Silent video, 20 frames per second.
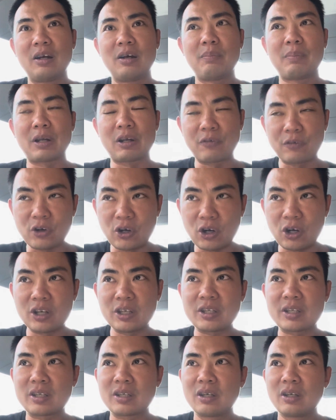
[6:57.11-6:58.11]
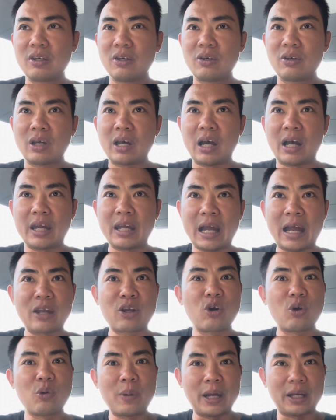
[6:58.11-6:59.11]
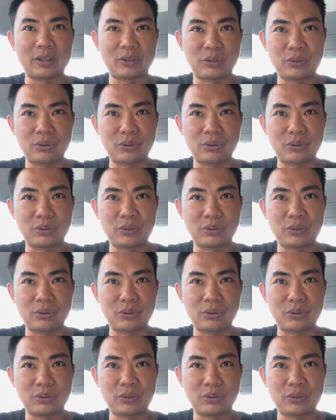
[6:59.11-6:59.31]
But of course, I go back